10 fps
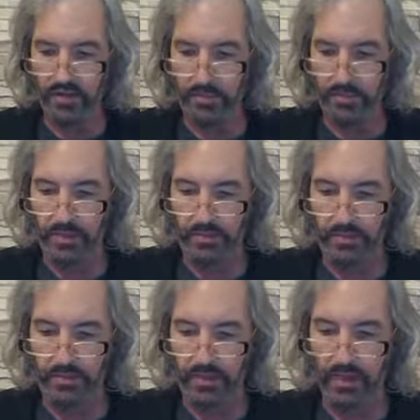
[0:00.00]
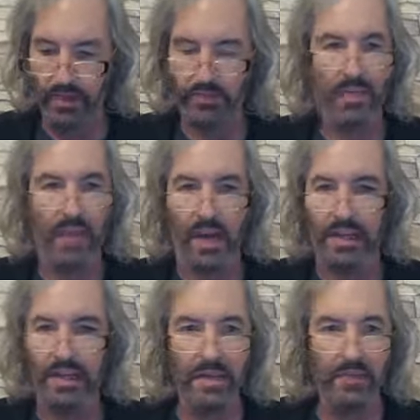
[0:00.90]
The pillar of cloud did
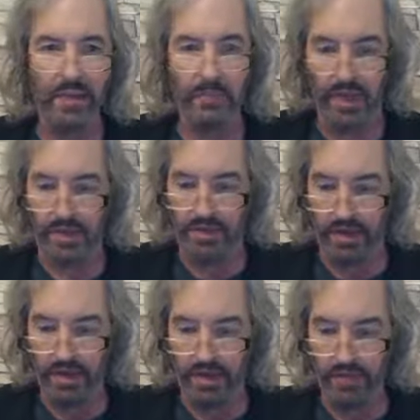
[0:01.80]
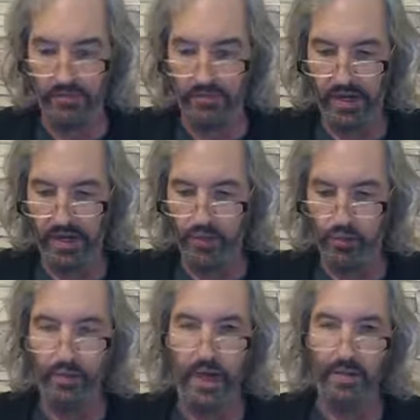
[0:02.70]
not leave them by day to
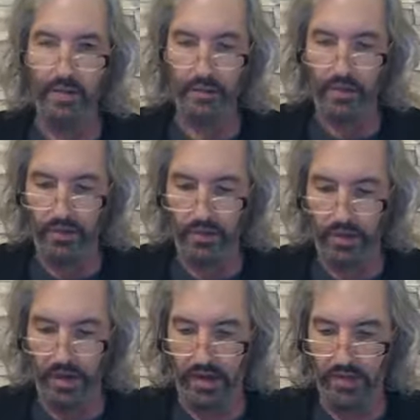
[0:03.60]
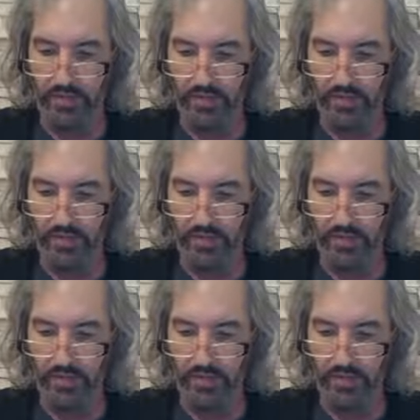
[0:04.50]
guide them on their way,